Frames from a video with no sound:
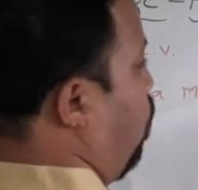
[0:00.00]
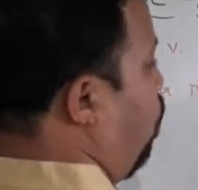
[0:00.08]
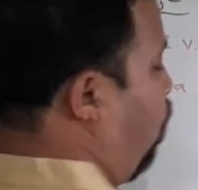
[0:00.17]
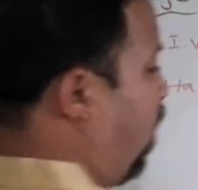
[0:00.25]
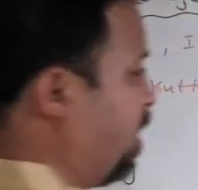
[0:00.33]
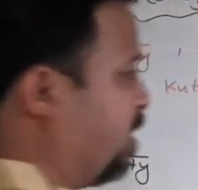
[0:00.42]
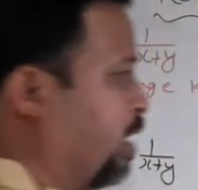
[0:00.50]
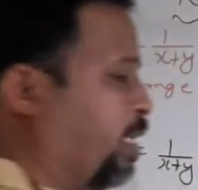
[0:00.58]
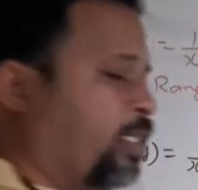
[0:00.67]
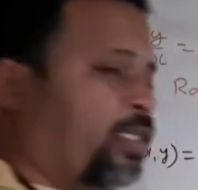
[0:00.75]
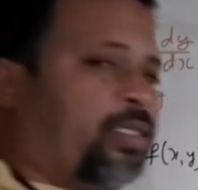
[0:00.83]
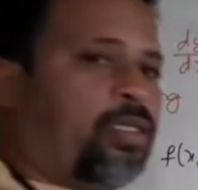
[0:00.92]
What is
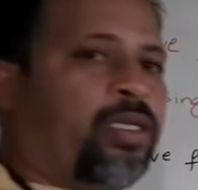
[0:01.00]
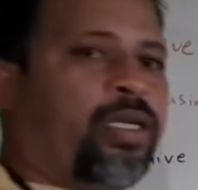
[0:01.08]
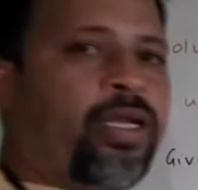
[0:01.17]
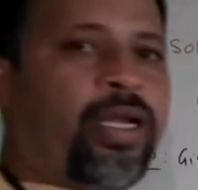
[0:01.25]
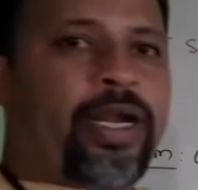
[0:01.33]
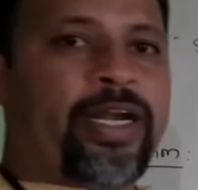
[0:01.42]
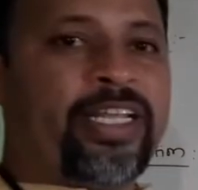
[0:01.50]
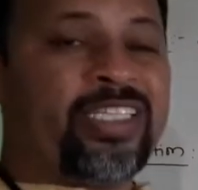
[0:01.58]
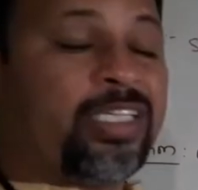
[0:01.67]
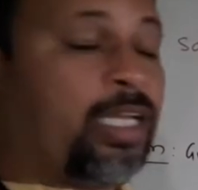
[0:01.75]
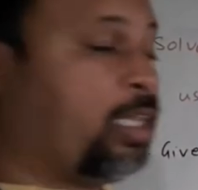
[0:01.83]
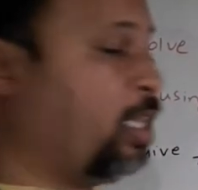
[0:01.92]
it? It is
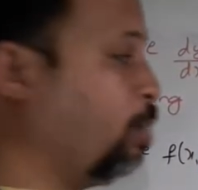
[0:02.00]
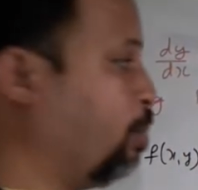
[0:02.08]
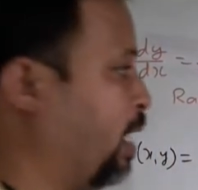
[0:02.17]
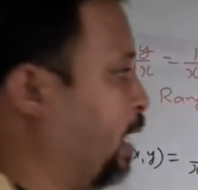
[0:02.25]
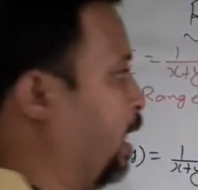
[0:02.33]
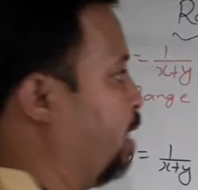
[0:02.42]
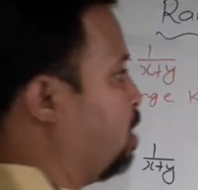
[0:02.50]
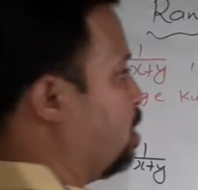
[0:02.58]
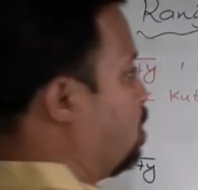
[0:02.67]
nothing but an